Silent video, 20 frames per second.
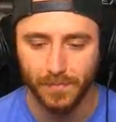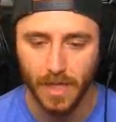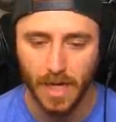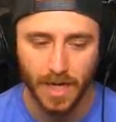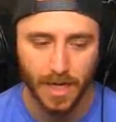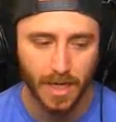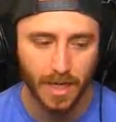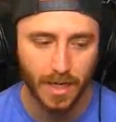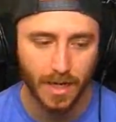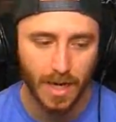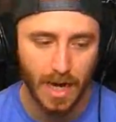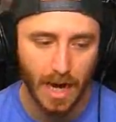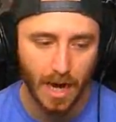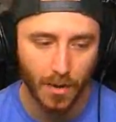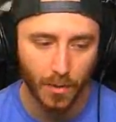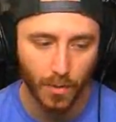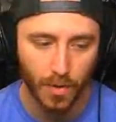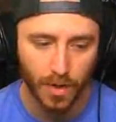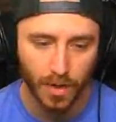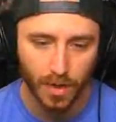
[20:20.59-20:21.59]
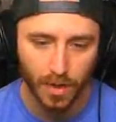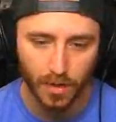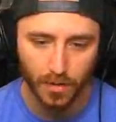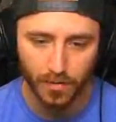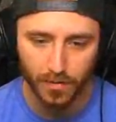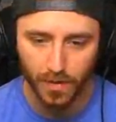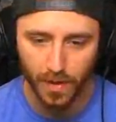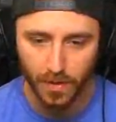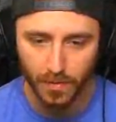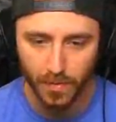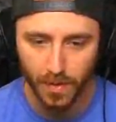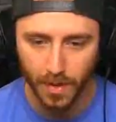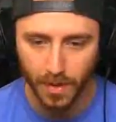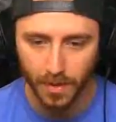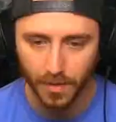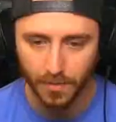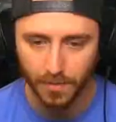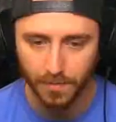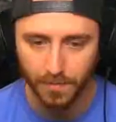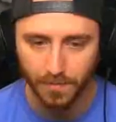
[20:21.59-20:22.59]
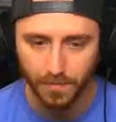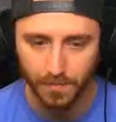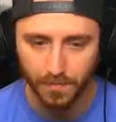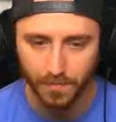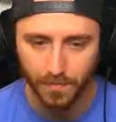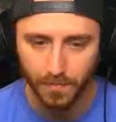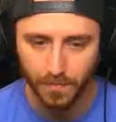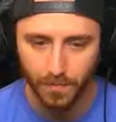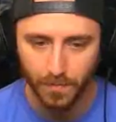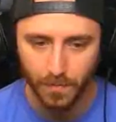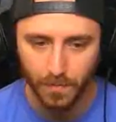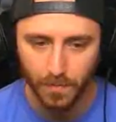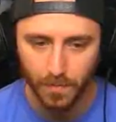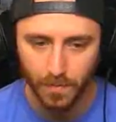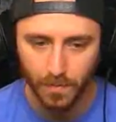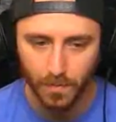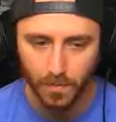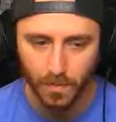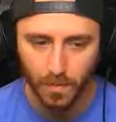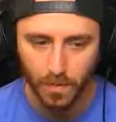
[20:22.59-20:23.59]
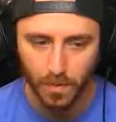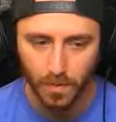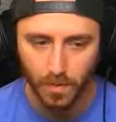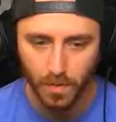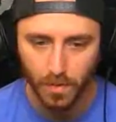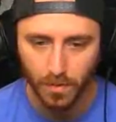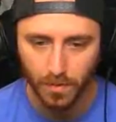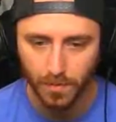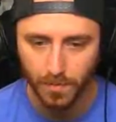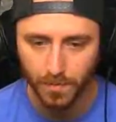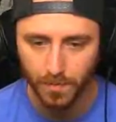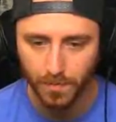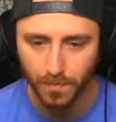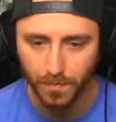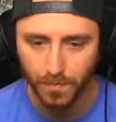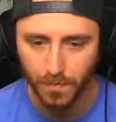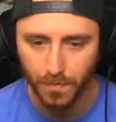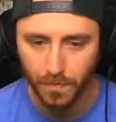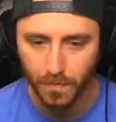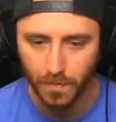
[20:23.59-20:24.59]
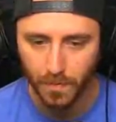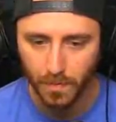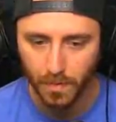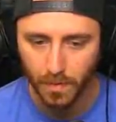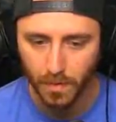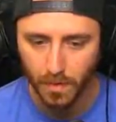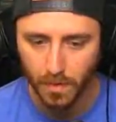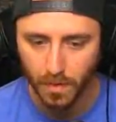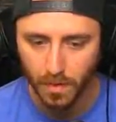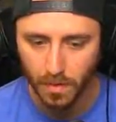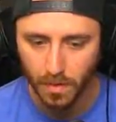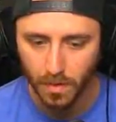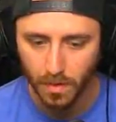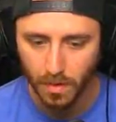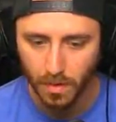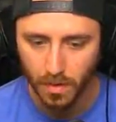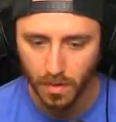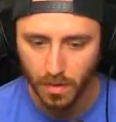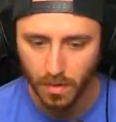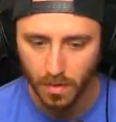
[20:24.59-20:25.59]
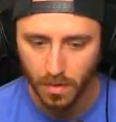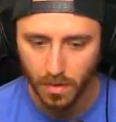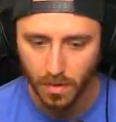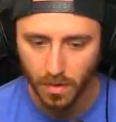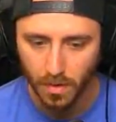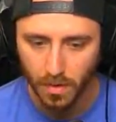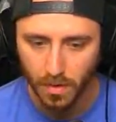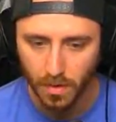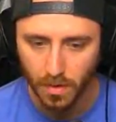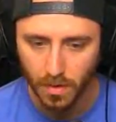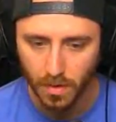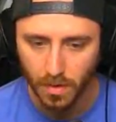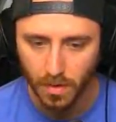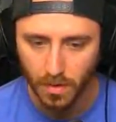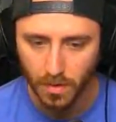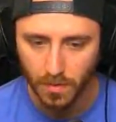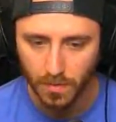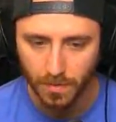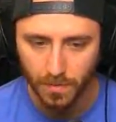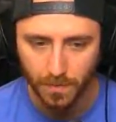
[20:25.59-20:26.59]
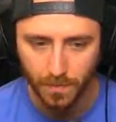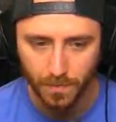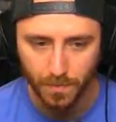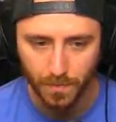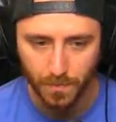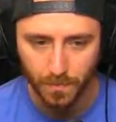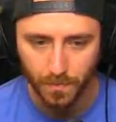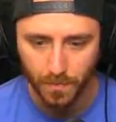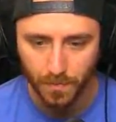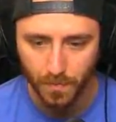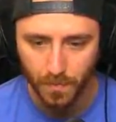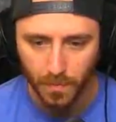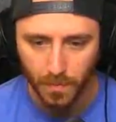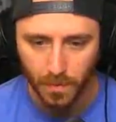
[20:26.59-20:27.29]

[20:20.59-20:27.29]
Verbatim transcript: I cannot win a gunfight, man. This is tough, man. I lost Robbie. I have smokes on this class.